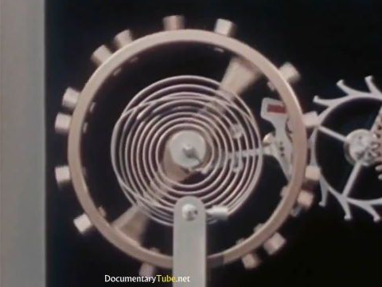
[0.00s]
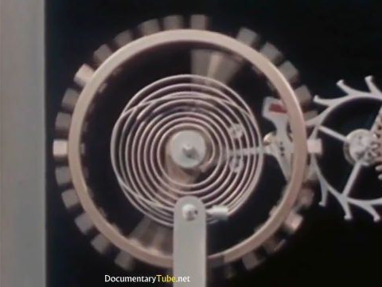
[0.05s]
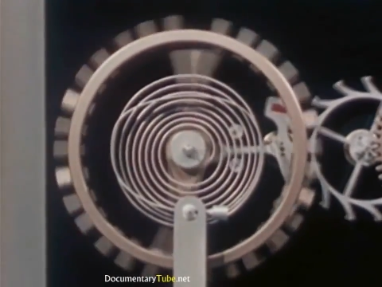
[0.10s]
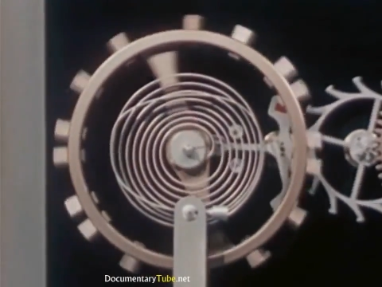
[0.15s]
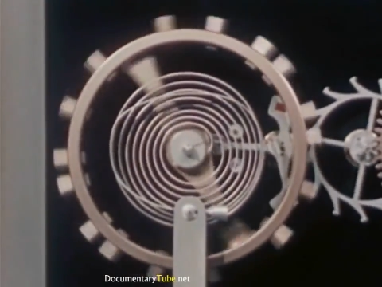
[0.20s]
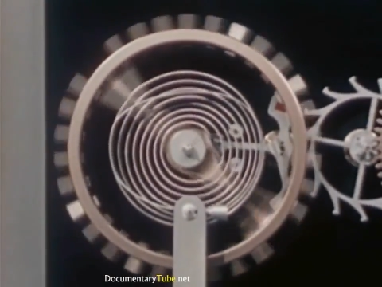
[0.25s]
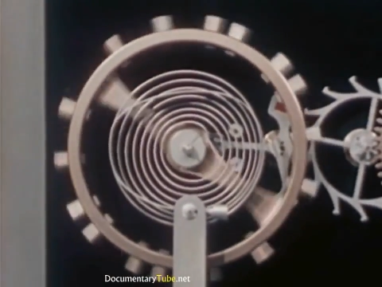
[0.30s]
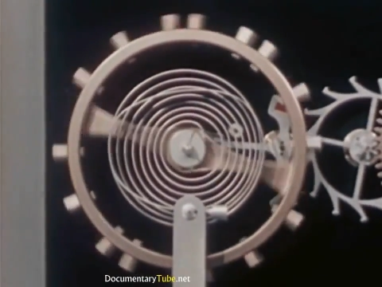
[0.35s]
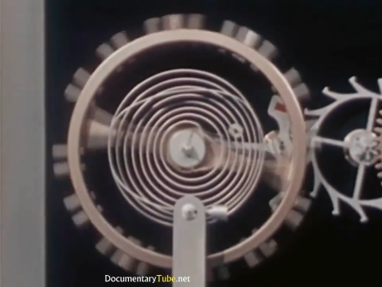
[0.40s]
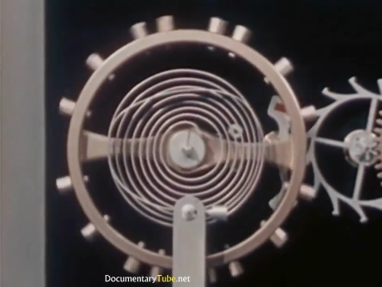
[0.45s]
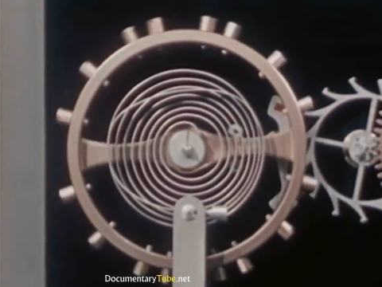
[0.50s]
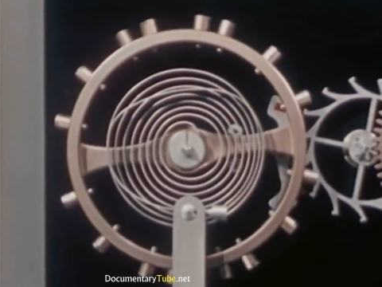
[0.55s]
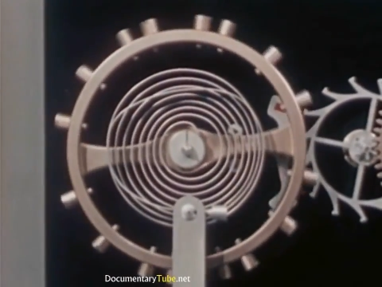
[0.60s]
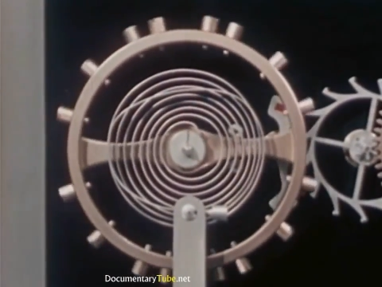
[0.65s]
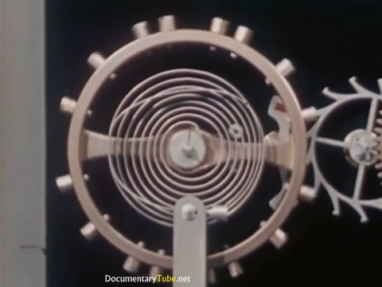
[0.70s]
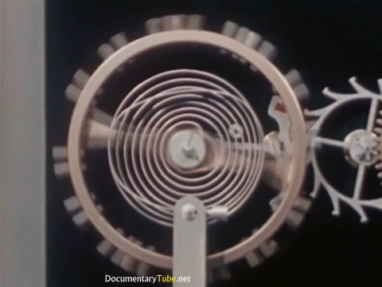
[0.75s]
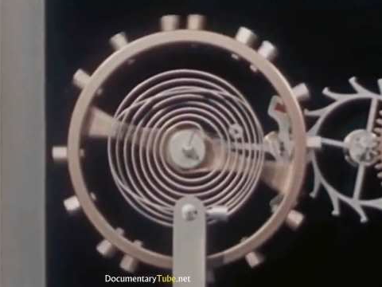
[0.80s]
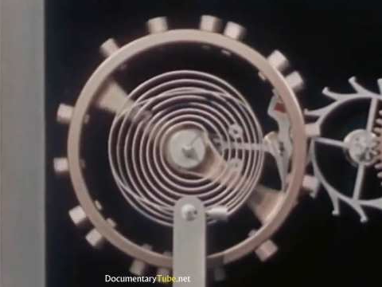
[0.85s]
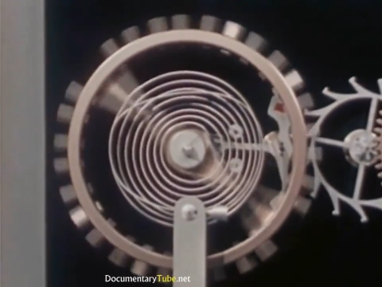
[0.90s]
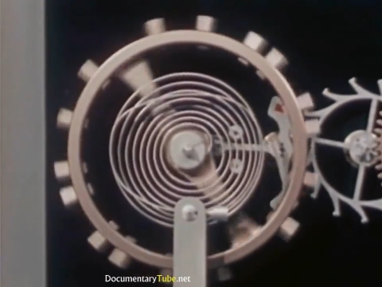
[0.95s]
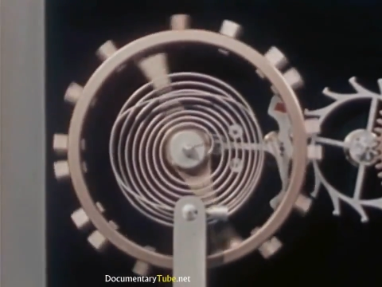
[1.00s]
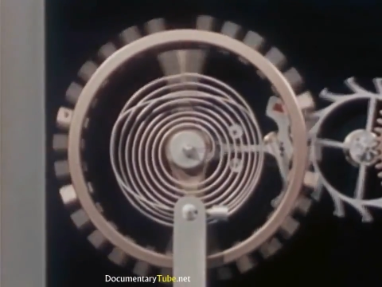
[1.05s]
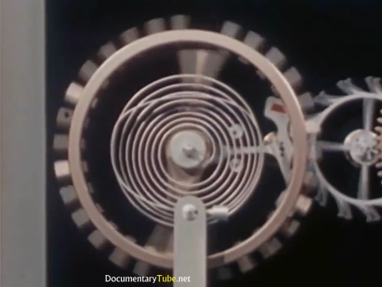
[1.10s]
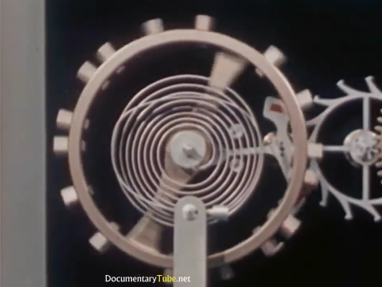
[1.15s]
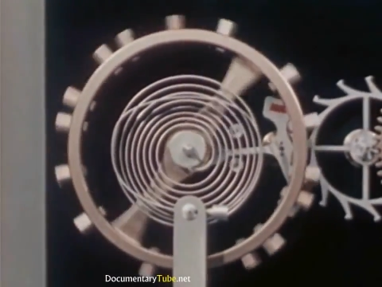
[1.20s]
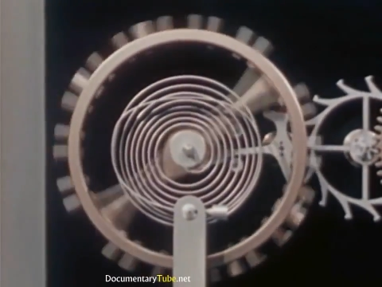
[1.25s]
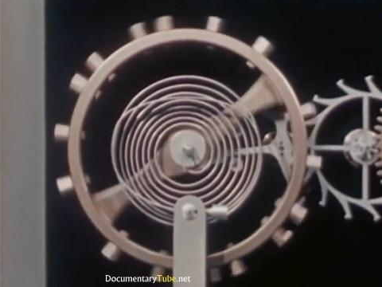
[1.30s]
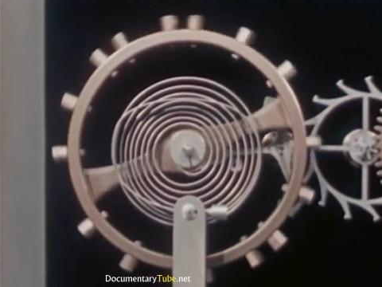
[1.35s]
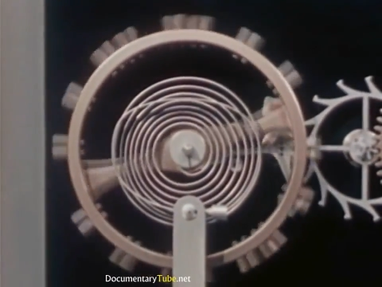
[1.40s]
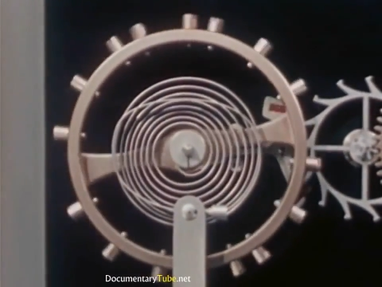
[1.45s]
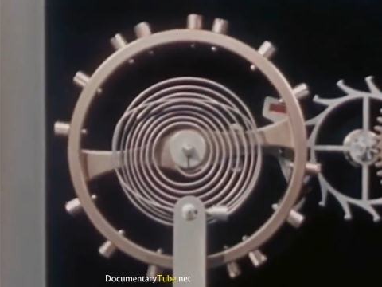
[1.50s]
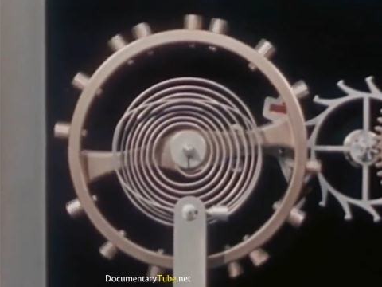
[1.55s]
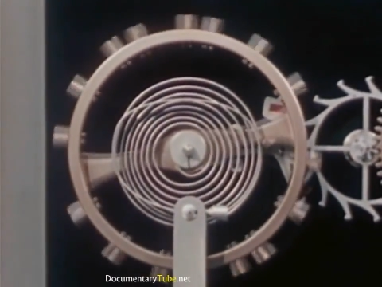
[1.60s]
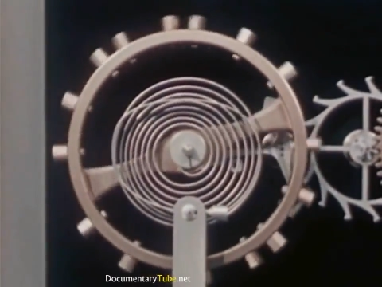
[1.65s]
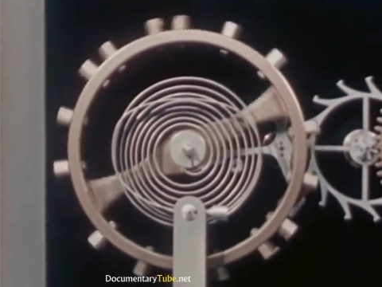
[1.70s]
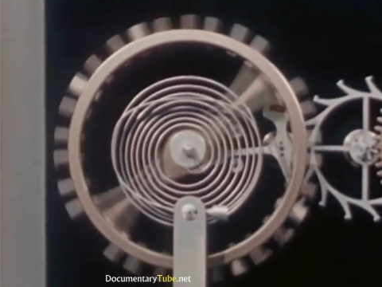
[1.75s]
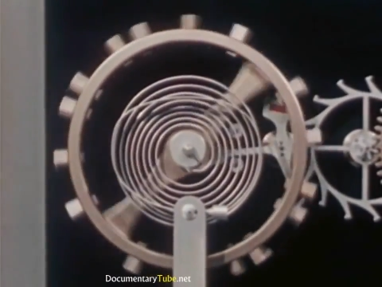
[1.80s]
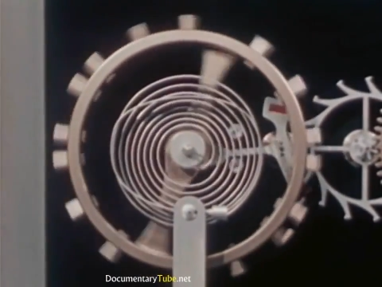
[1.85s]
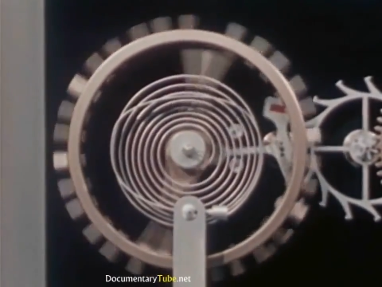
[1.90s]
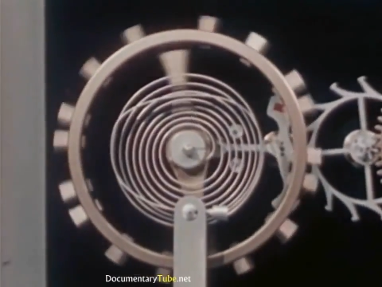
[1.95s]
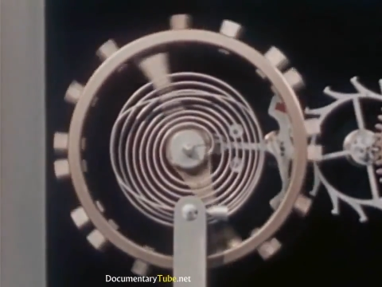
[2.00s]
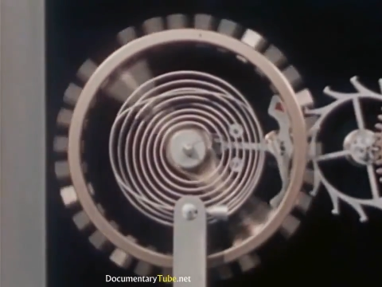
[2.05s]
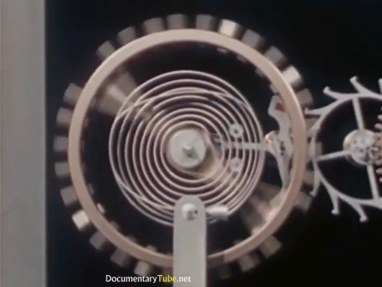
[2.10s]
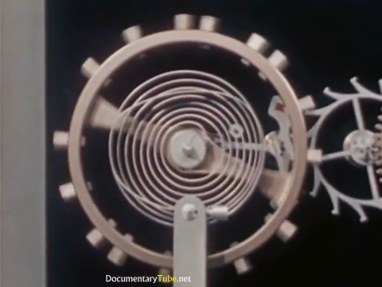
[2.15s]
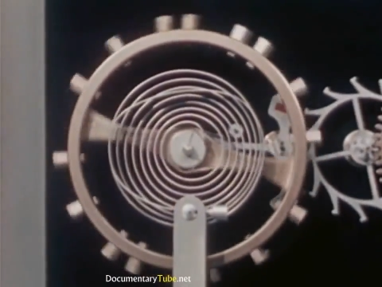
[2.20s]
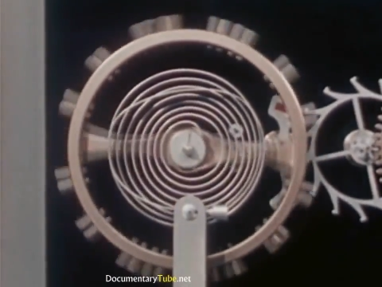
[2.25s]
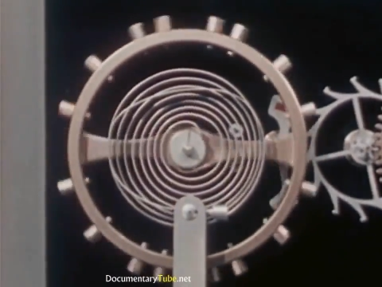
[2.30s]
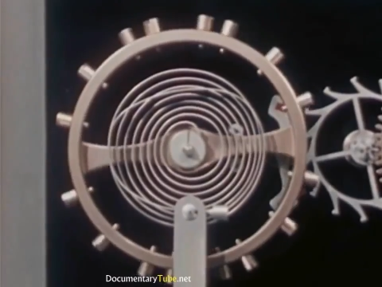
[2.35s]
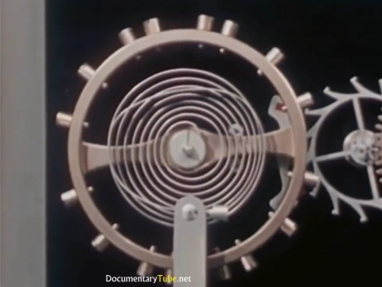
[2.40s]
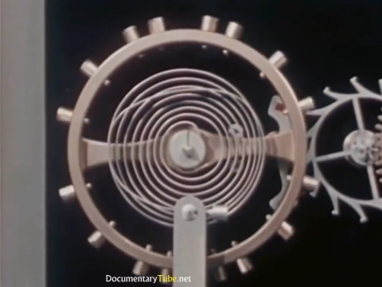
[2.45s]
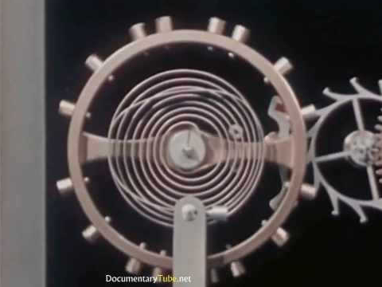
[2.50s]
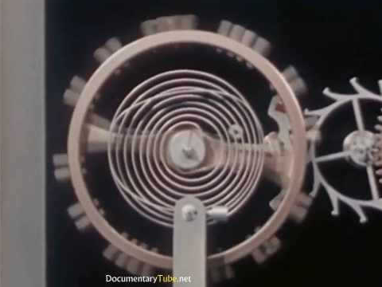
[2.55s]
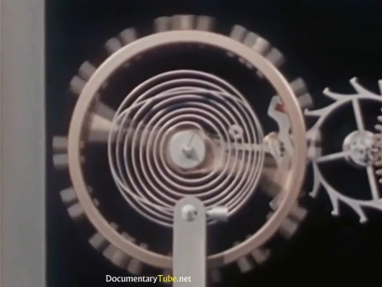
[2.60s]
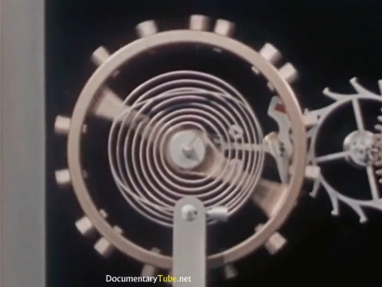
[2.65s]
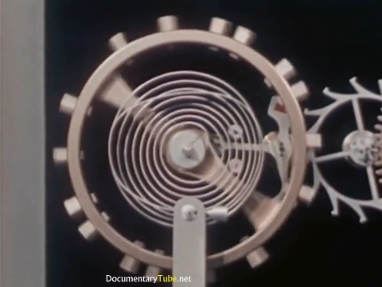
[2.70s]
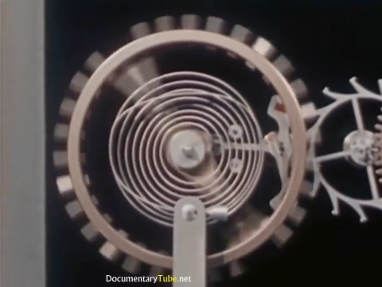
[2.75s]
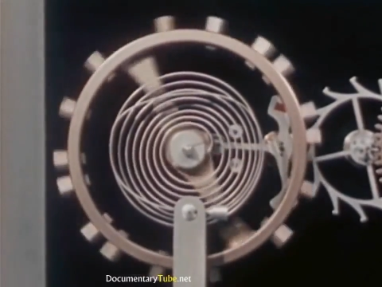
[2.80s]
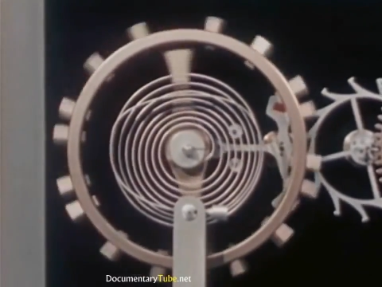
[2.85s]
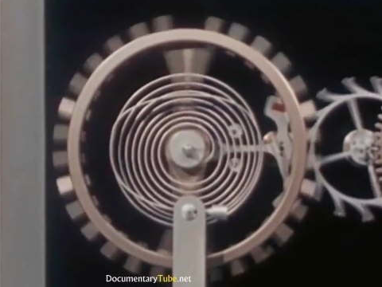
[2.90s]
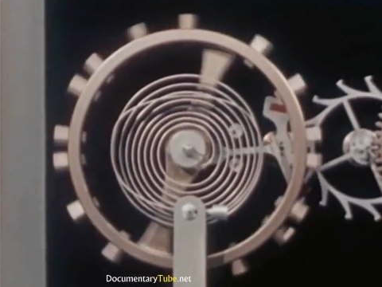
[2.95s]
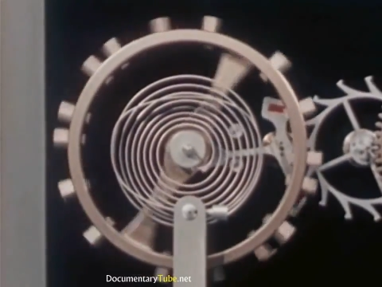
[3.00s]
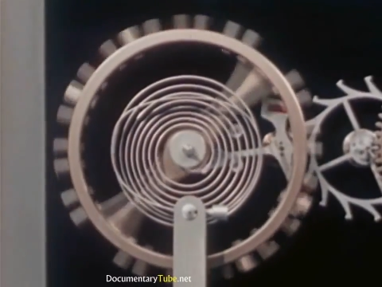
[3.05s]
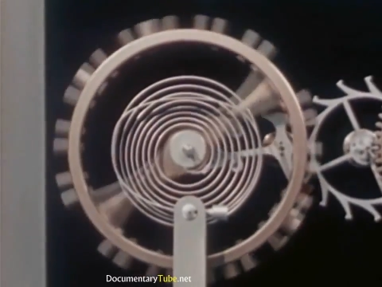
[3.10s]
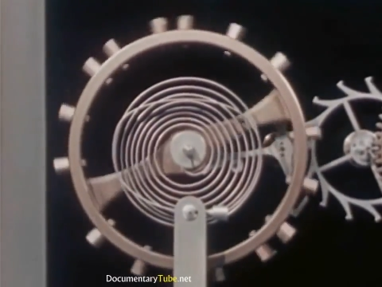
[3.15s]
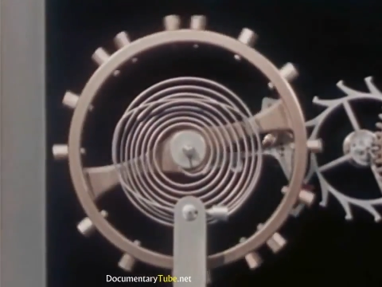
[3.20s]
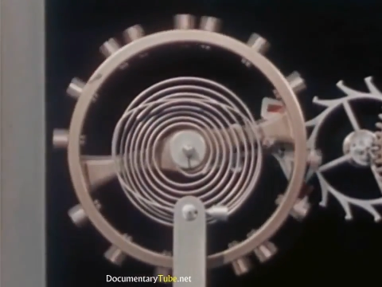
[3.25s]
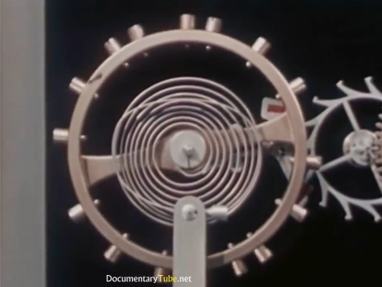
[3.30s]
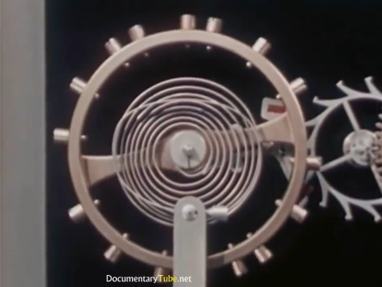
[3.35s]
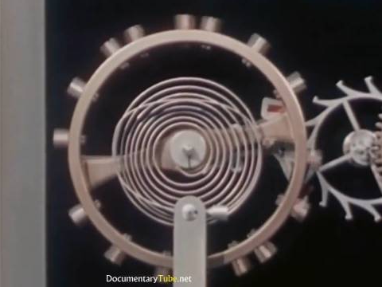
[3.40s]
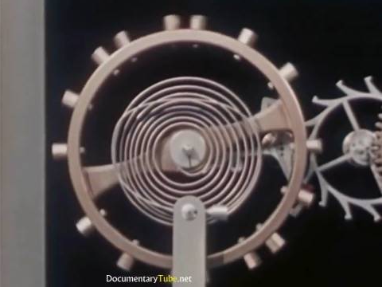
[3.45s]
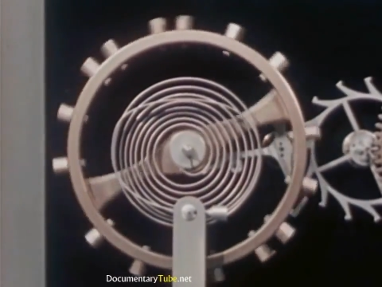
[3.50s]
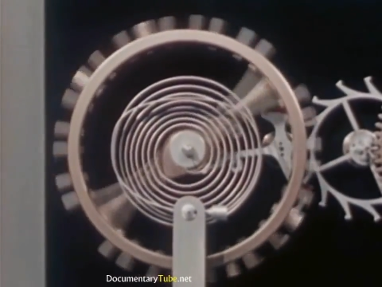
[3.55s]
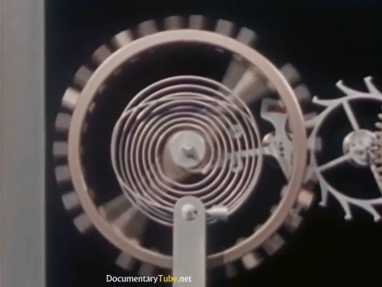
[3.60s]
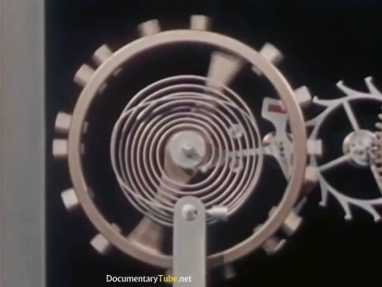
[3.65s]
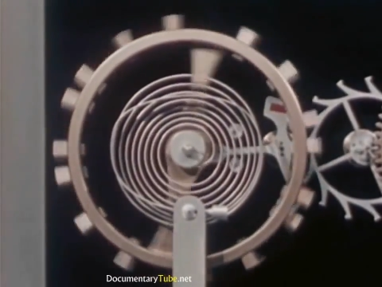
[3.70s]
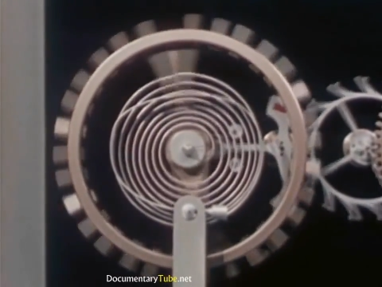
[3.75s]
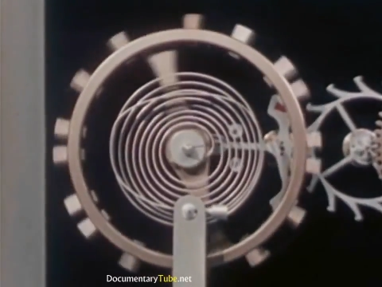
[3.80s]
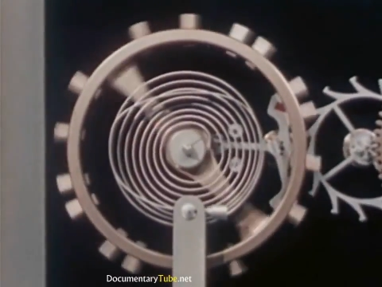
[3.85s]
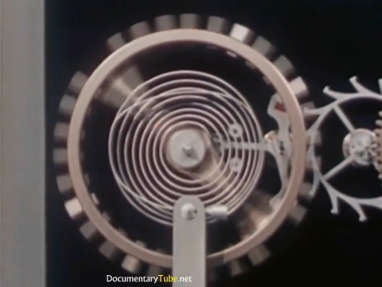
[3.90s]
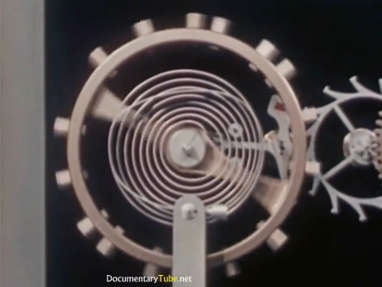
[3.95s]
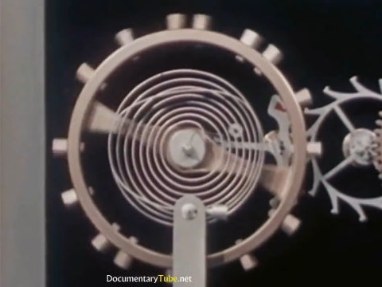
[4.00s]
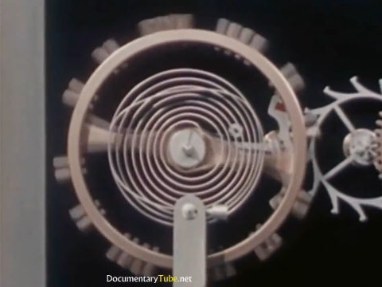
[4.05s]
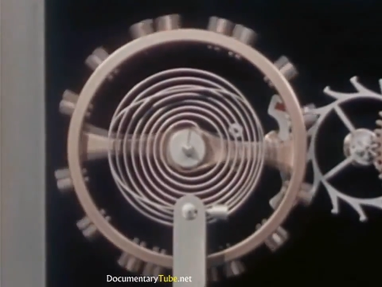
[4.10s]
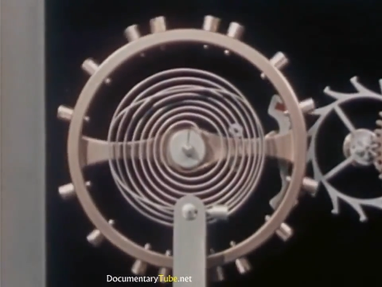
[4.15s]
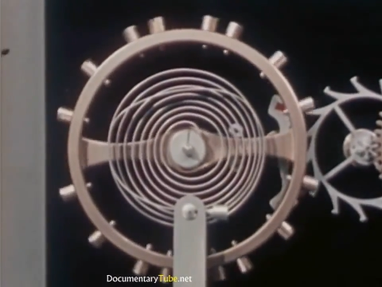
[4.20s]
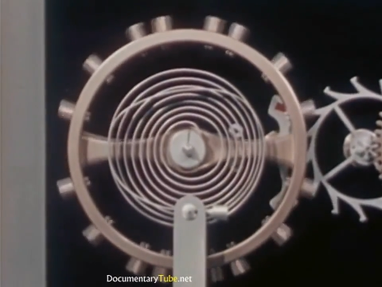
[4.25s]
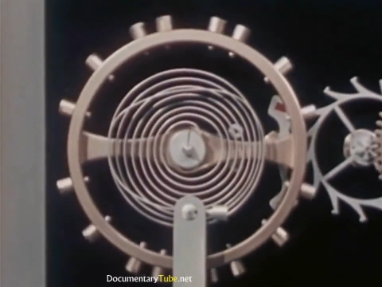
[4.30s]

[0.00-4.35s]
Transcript: (no speaker visible)